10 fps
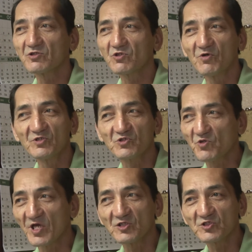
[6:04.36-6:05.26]
doing
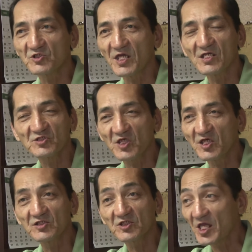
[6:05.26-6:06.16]
strange things,
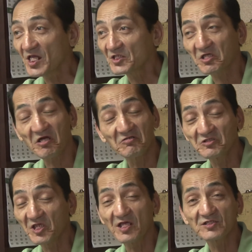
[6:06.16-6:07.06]
seeing things,
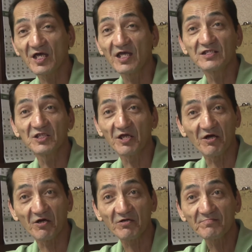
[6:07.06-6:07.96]
hearing things I ain't
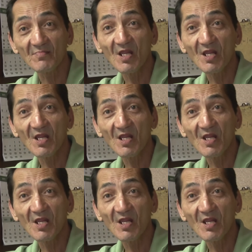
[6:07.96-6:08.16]
there,